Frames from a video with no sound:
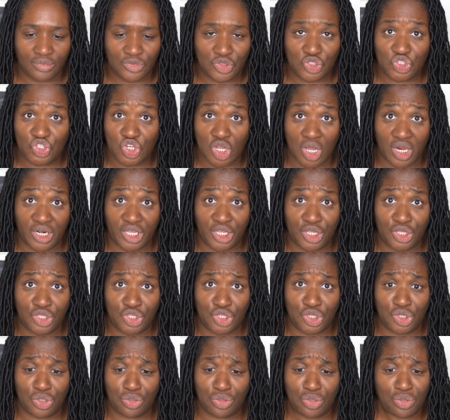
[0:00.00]
Johnny and
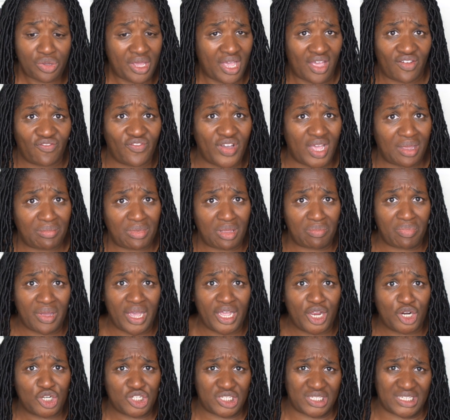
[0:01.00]
you? You can't fight me by
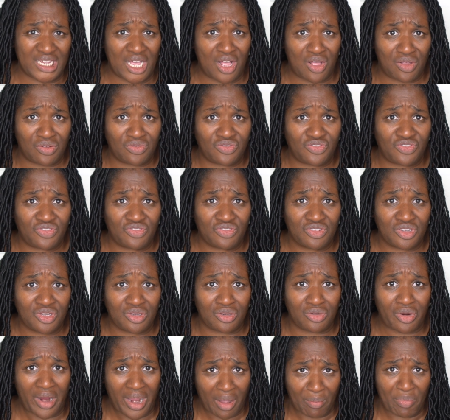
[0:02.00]
yourself,
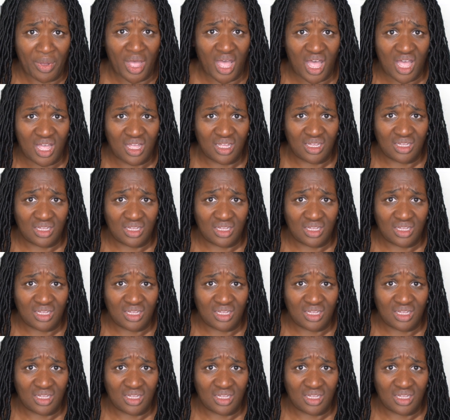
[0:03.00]
Grandpa?